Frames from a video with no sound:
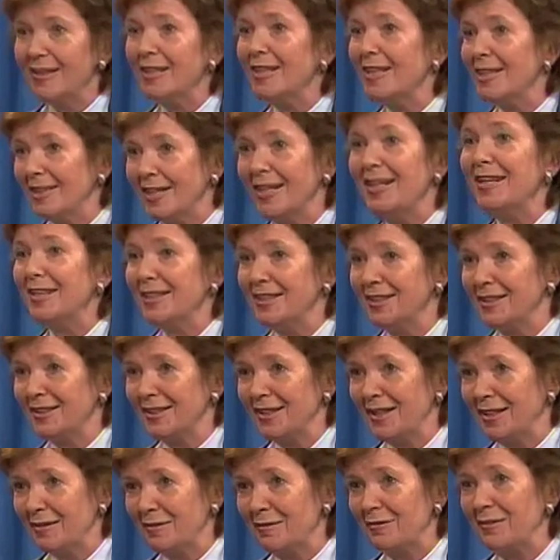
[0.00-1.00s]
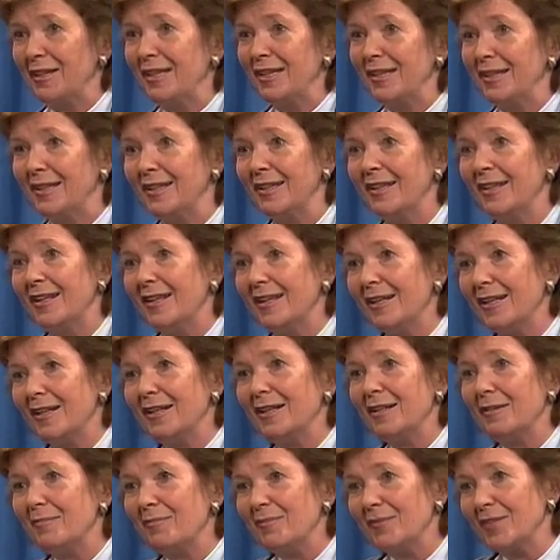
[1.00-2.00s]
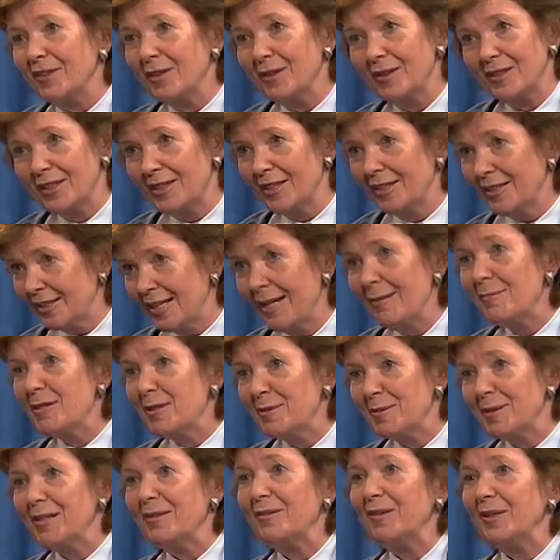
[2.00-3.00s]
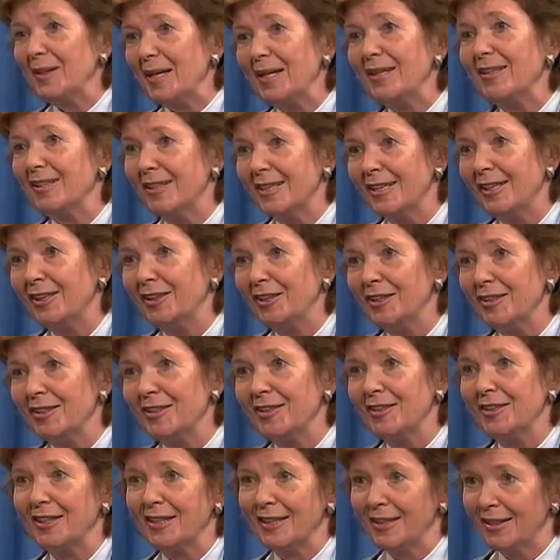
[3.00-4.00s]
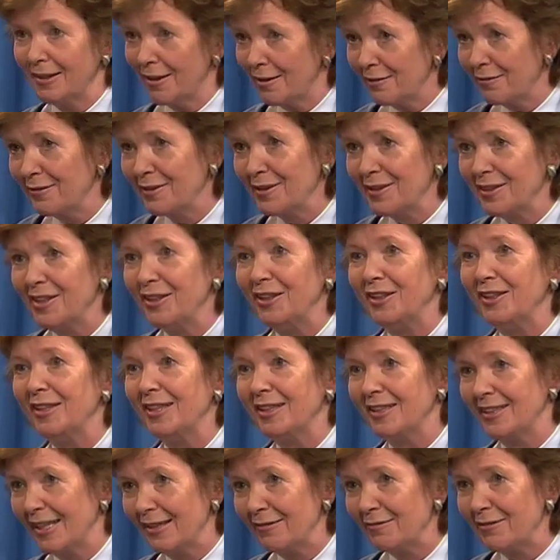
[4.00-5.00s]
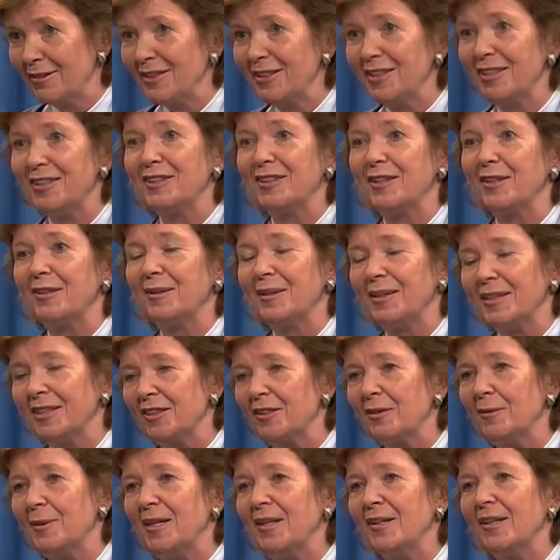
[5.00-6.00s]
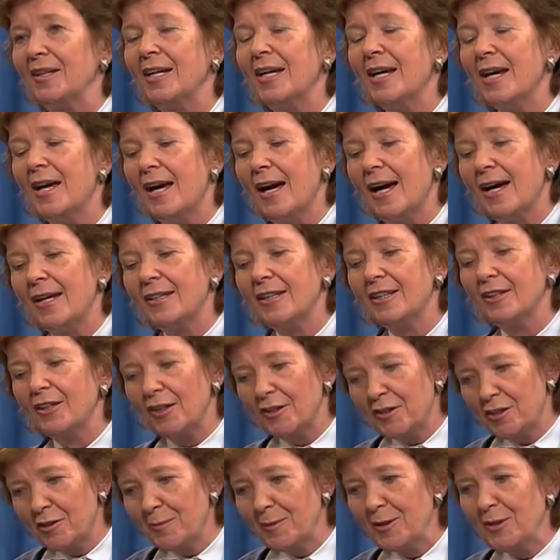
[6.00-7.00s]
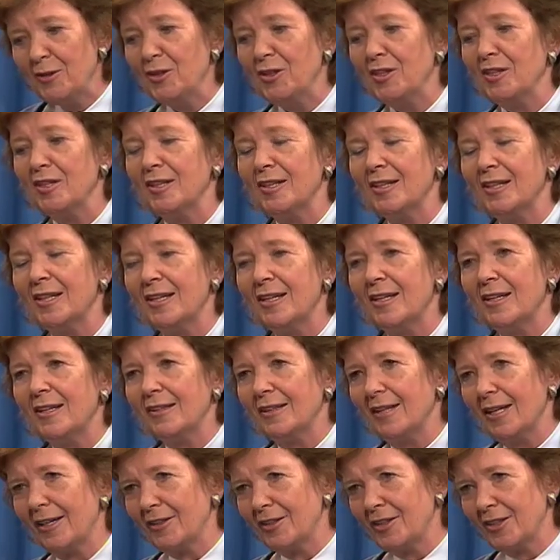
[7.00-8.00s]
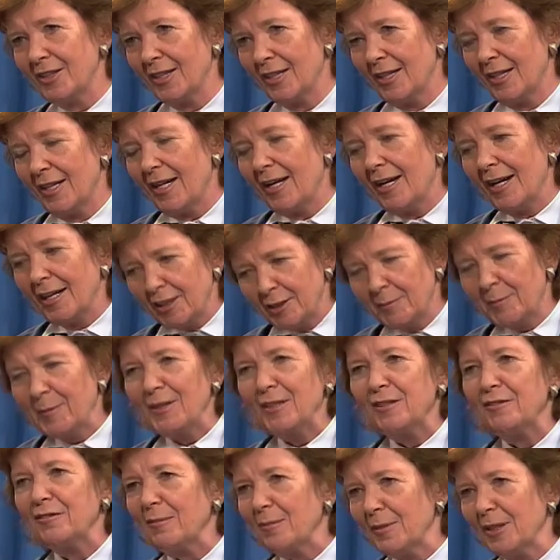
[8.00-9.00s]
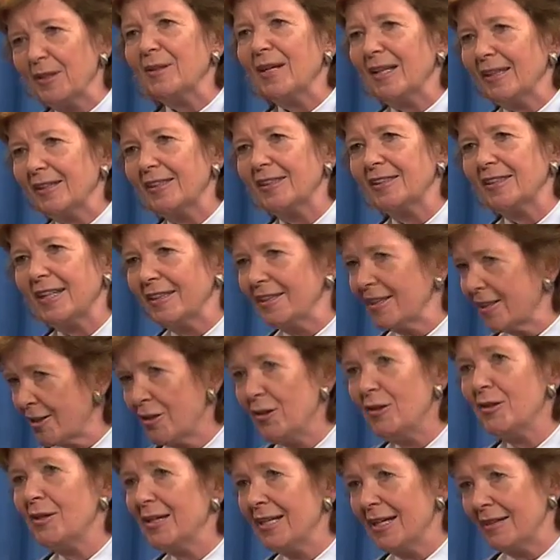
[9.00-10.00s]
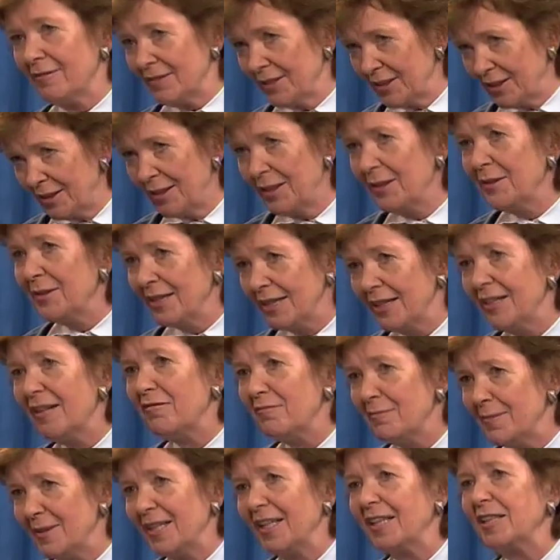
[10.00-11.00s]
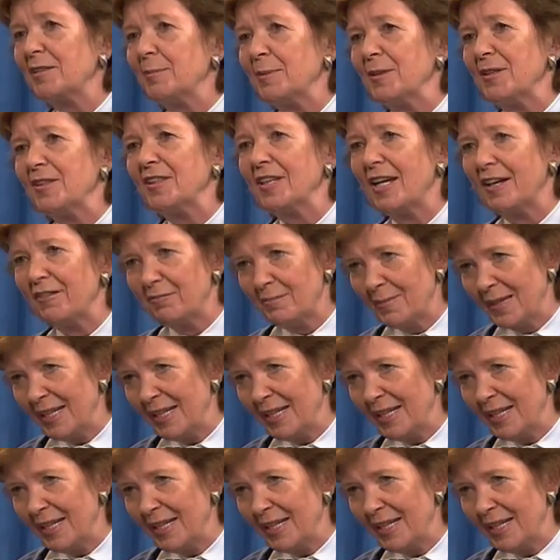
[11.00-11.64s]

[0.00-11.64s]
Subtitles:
early days of the establishment of the United Nations, the conference in San Francisco and so on, and the contribution that experts from the United States at all levels, including government experts, have